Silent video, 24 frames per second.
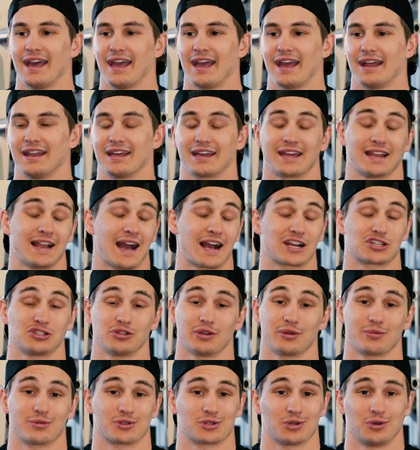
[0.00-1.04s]
and it can
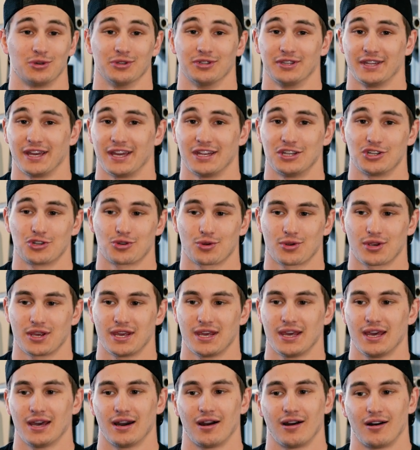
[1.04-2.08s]
actually result in injury,